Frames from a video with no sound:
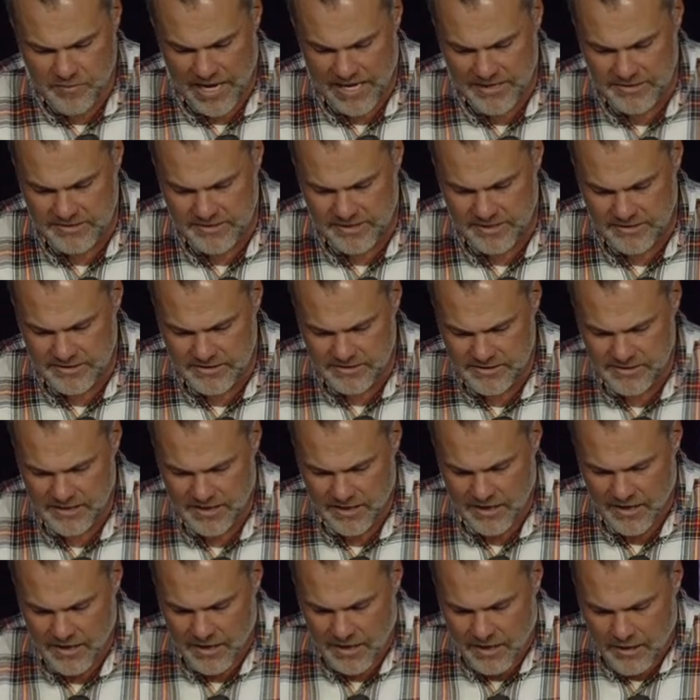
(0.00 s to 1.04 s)
of penance,
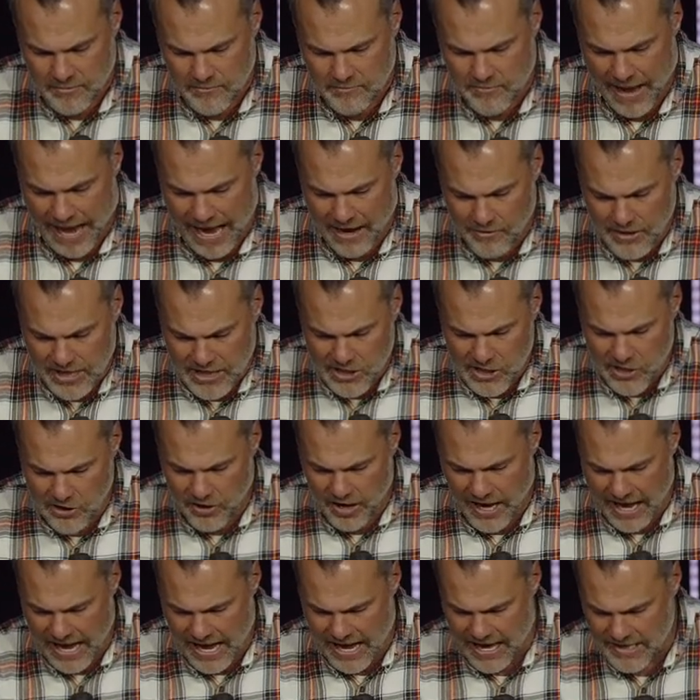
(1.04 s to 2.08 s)
bowing
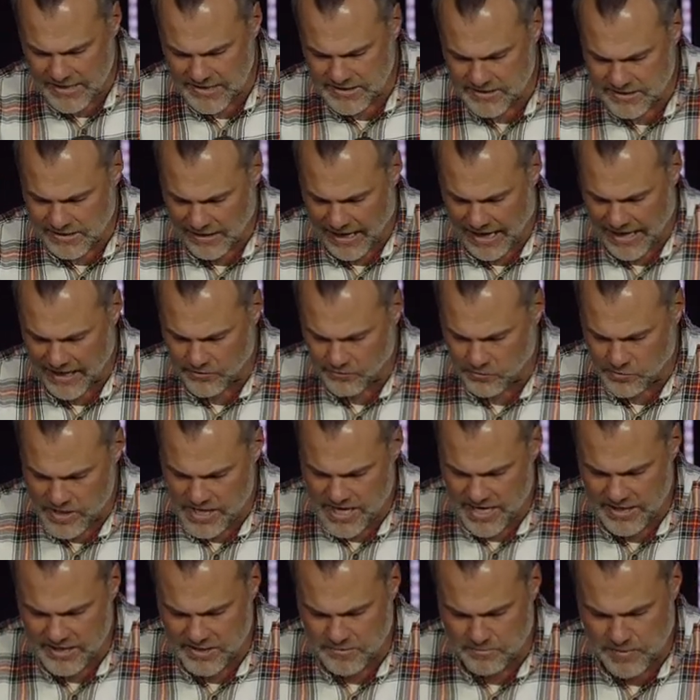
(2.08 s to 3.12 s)
your heads like
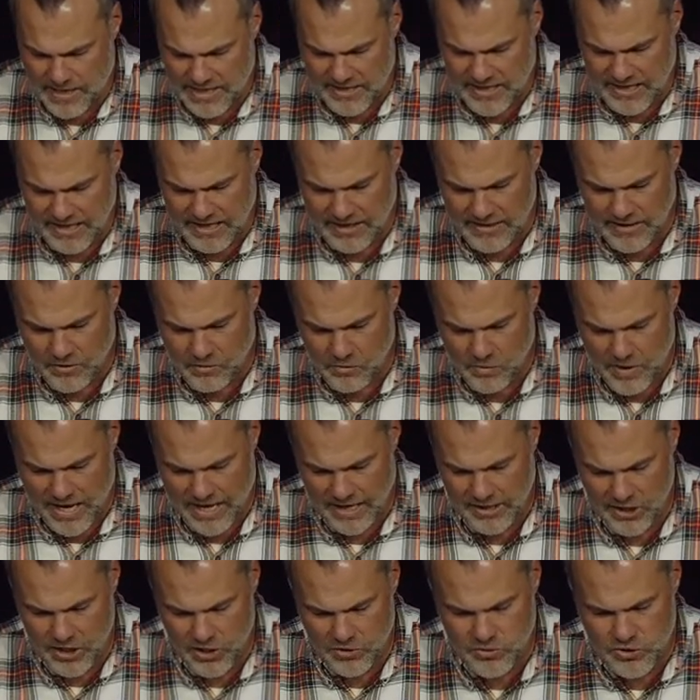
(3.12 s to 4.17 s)
reeds bending in the
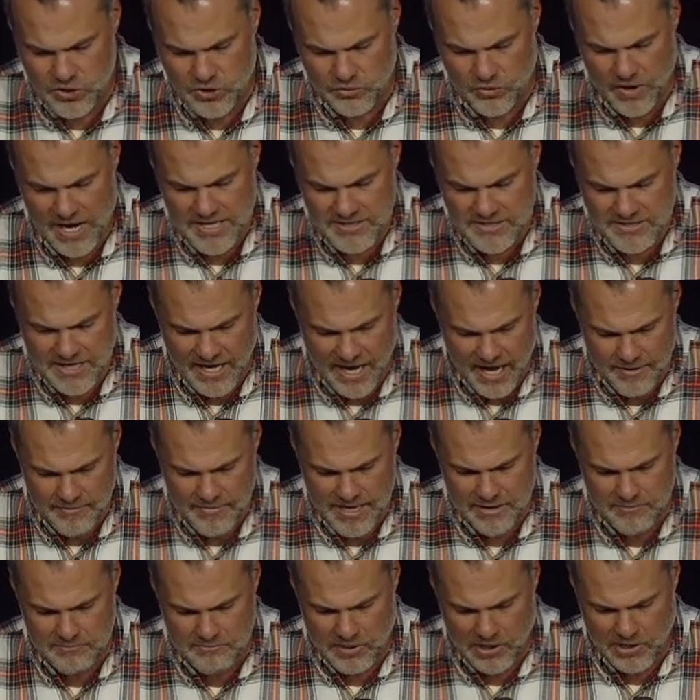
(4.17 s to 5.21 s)
wind. You dress
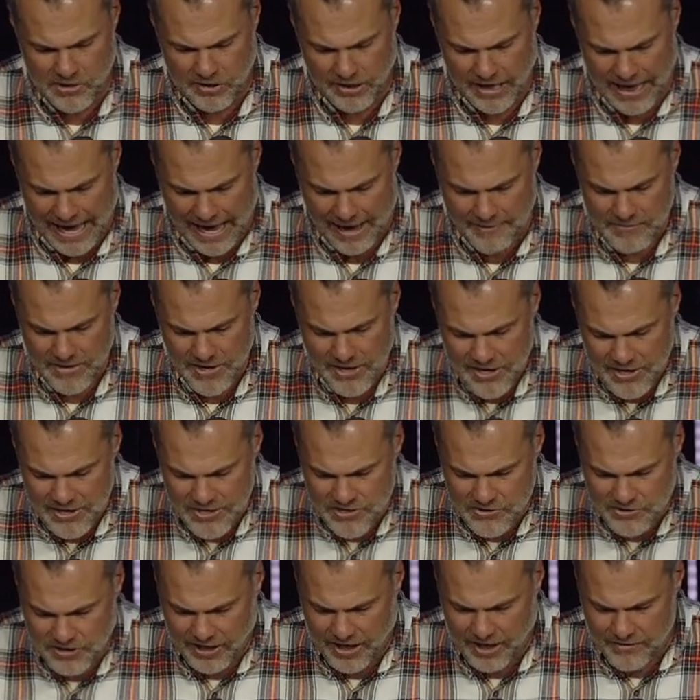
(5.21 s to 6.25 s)
up in burlap.
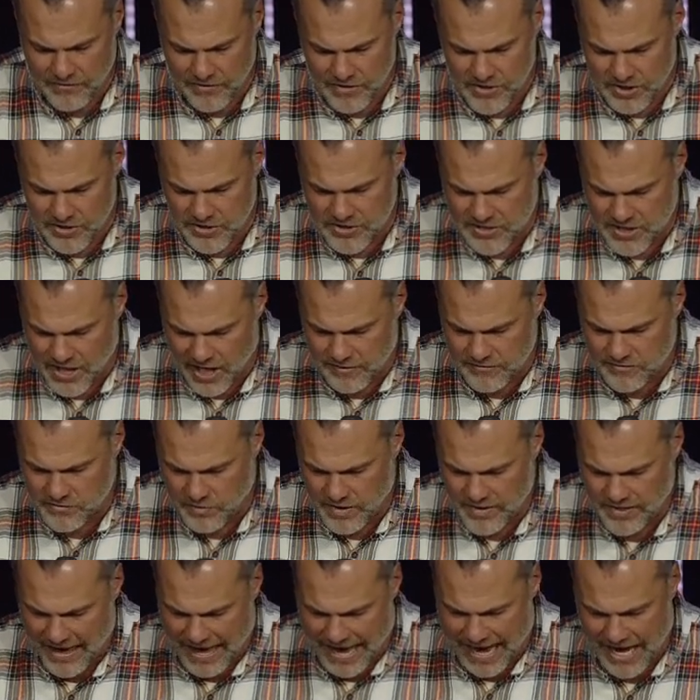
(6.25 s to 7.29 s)
You cover
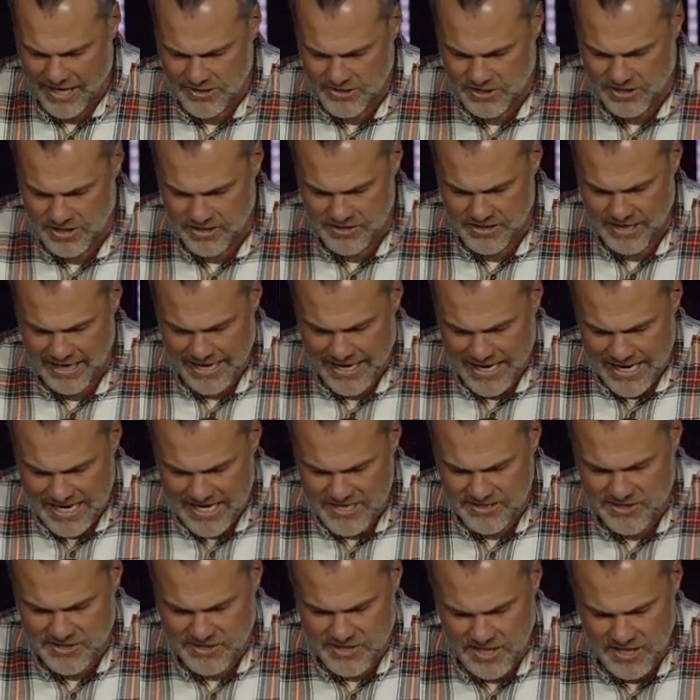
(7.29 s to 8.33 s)
yourselves with ashes.
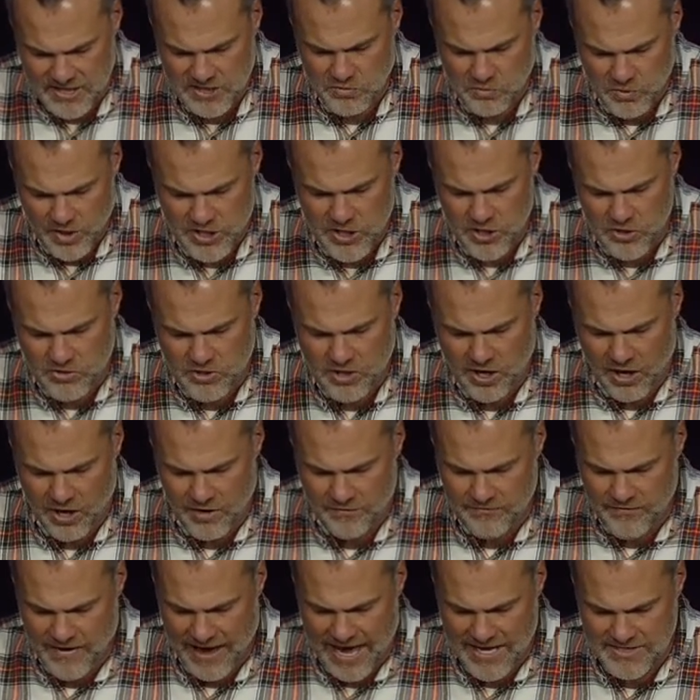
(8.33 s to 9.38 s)
Is this what you
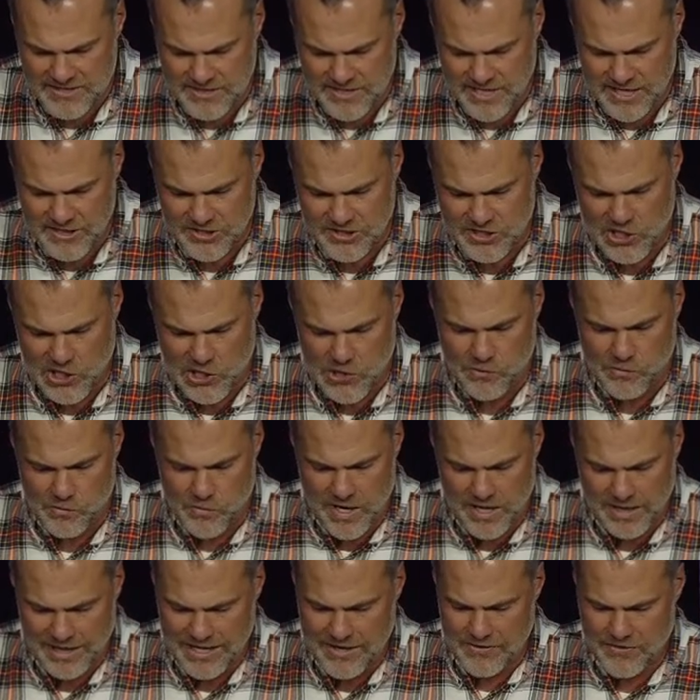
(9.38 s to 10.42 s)
call fasting? Do you
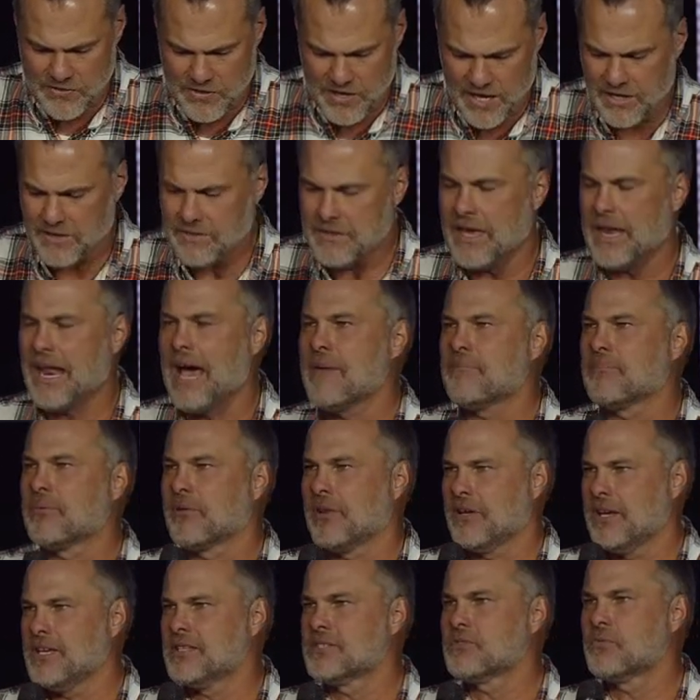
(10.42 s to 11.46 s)
really think that I
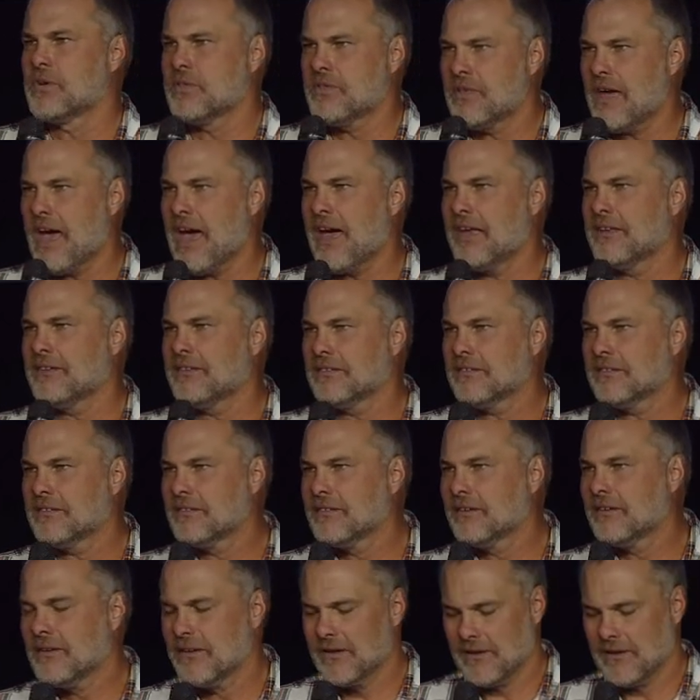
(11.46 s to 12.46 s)
pleased with that?